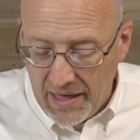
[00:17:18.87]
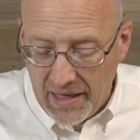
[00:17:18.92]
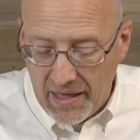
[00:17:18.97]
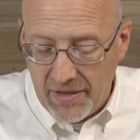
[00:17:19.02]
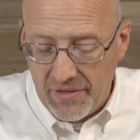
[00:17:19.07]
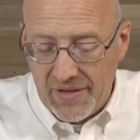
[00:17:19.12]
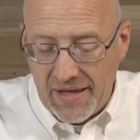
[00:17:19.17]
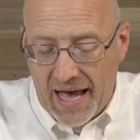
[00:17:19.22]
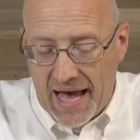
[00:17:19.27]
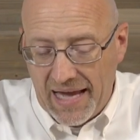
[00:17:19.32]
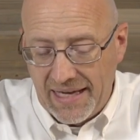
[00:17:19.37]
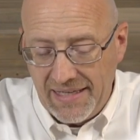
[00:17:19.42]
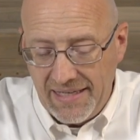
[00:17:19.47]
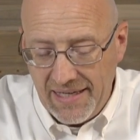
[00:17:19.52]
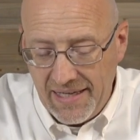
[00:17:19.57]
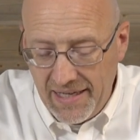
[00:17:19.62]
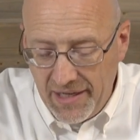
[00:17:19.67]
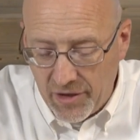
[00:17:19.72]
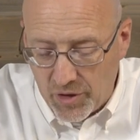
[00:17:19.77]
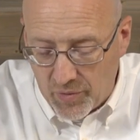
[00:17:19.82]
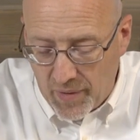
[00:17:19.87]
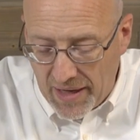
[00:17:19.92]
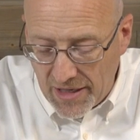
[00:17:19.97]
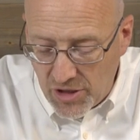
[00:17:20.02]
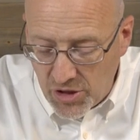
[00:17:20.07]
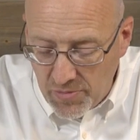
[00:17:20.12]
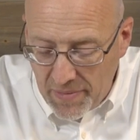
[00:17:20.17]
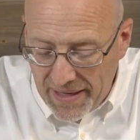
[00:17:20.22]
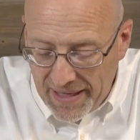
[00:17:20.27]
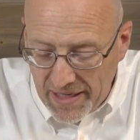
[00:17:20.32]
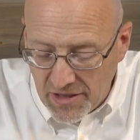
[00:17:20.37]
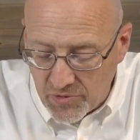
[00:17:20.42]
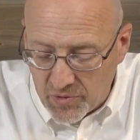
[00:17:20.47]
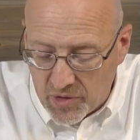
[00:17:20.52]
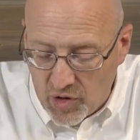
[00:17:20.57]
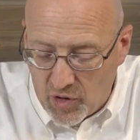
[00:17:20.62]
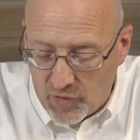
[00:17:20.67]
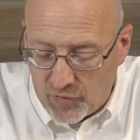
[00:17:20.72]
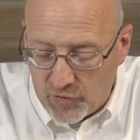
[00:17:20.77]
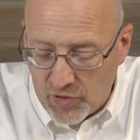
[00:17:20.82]
The idea here, a righteous man has
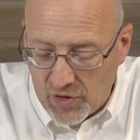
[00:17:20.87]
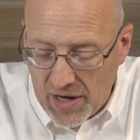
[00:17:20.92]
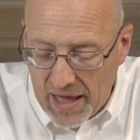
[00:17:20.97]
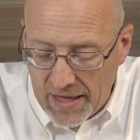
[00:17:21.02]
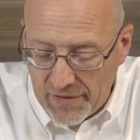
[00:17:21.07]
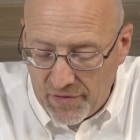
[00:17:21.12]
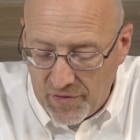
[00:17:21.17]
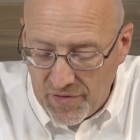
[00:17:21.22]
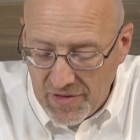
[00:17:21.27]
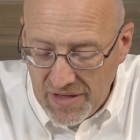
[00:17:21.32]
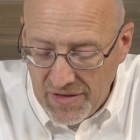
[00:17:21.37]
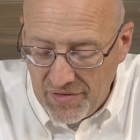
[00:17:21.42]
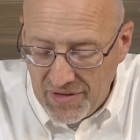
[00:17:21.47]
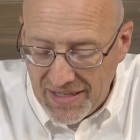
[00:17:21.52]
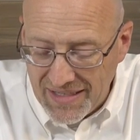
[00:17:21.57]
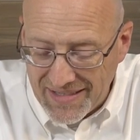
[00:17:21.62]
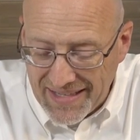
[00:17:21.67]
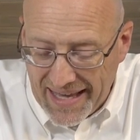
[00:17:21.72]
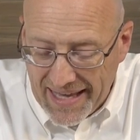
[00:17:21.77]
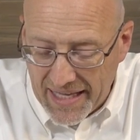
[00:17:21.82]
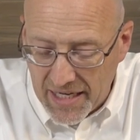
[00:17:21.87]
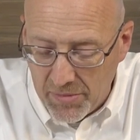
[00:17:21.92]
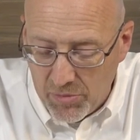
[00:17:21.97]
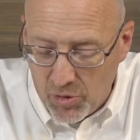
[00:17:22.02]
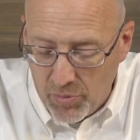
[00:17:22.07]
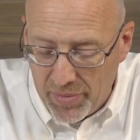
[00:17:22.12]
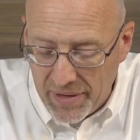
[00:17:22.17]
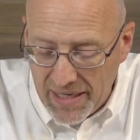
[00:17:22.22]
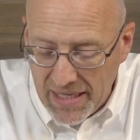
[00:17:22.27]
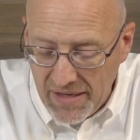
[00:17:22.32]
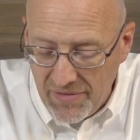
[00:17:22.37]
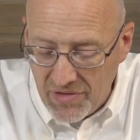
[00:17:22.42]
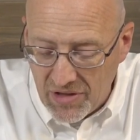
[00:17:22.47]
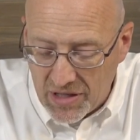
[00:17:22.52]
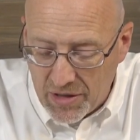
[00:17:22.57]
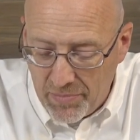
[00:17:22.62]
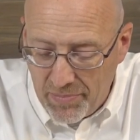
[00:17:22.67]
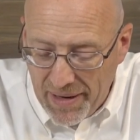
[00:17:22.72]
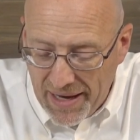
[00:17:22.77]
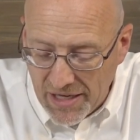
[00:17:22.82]
regard for the life of even his animal, but even
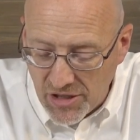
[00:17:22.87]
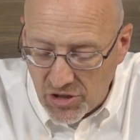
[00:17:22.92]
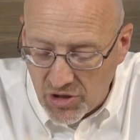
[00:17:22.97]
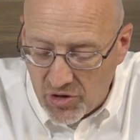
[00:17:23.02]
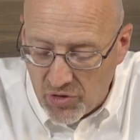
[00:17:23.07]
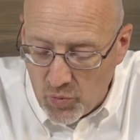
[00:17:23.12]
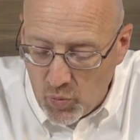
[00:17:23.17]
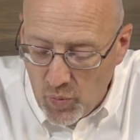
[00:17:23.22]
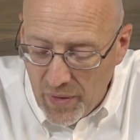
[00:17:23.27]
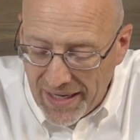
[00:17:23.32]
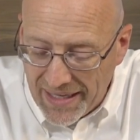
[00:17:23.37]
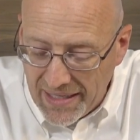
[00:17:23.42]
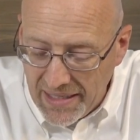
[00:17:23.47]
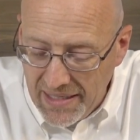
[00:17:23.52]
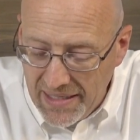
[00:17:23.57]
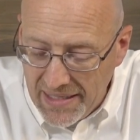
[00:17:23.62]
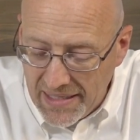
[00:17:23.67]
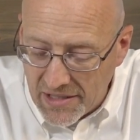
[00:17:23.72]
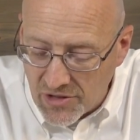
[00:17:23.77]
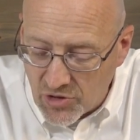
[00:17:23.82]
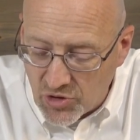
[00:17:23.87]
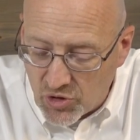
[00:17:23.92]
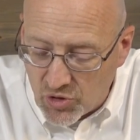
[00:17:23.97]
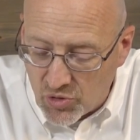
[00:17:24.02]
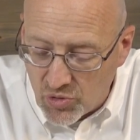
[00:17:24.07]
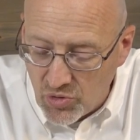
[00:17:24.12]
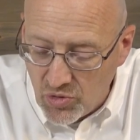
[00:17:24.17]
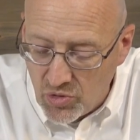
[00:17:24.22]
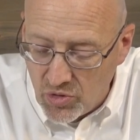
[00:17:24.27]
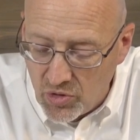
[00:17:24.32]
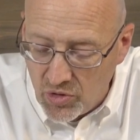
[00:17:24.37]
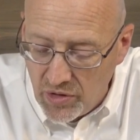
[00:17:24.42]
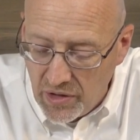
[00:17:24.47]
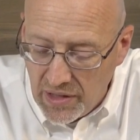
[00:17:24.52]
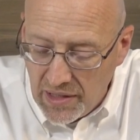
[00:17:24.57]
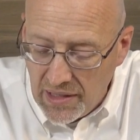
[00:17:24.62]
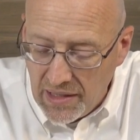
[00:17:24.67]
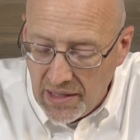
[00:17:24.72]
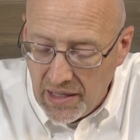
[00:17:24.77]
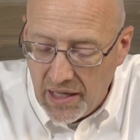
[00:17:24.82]
the compassion of the wicked is cruel.
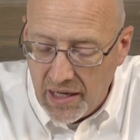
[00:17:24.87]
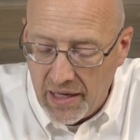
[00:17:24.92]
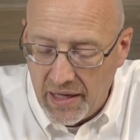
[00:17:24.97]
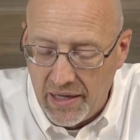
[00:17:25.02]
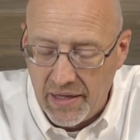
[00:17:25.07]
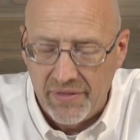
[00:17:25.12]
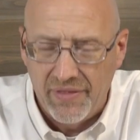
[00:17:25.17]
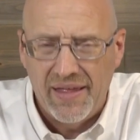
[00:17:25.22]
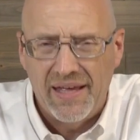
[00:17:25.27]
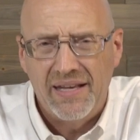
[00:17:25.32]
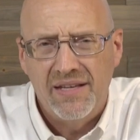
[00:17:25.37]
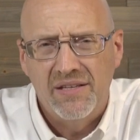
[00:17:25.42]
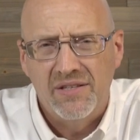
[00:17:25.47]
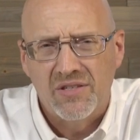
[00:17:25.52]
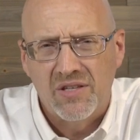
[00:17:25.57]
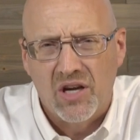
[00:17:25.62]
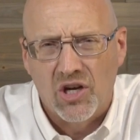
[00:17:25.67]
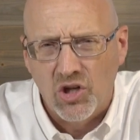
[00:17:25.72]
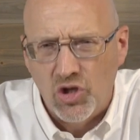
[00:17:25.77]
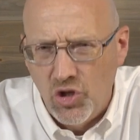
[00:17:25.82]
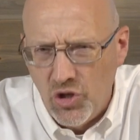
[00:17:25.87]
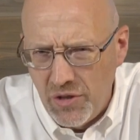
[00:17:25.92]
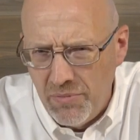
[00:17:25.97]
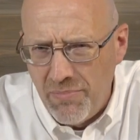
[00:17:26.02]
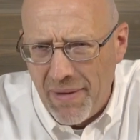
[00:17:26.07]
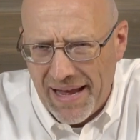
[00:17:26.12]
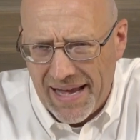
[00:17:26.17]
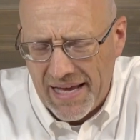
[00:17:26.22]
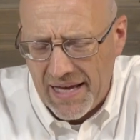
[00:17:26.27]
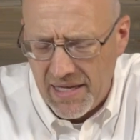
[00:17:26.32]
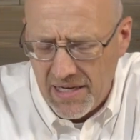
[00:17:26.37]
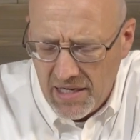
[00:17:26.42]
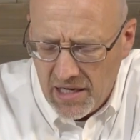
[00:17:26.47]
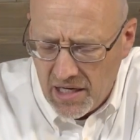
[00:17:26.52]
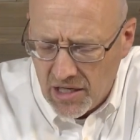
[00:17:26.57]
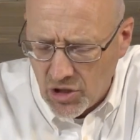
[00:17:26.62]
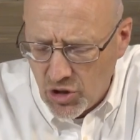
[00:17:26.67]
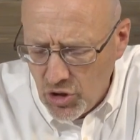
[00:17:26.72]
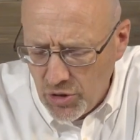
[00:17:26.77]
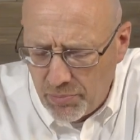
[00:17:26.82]
That is, a good
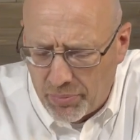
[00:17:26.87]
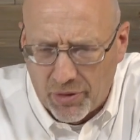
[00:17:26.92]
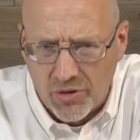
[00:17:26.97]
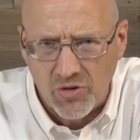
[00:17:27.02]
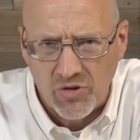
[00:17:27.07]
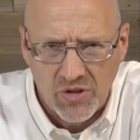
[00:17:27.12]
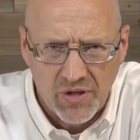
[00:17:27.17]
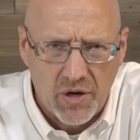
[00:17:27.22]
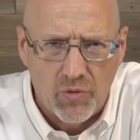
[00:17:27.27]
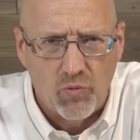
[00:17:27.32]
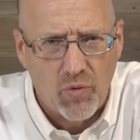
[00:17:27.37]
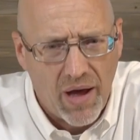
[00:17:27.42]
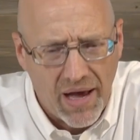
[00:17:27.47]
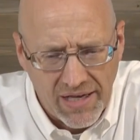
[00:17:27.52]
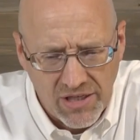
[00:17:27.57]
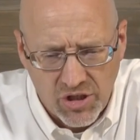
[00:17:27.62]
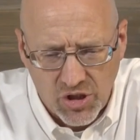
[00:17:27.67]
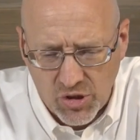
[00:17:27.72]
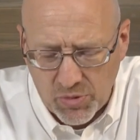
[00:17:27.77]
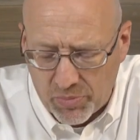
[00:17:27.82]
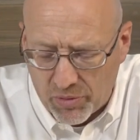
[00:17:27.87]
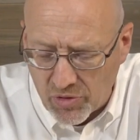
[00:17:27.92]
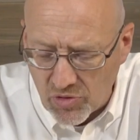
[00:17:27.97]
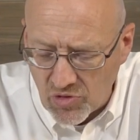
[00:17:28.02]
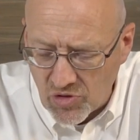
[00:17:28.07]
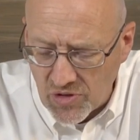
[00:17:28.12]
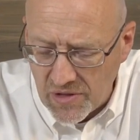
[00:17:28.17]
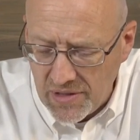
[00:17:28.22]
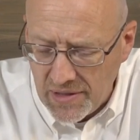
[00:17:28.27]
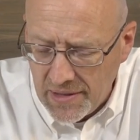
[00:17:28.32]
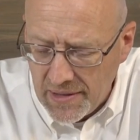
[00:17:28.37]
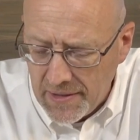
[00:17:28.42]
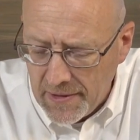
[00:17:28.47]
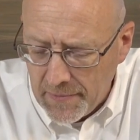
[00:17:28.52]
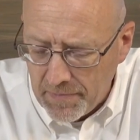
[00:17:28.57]
man, a good person, a righteous person,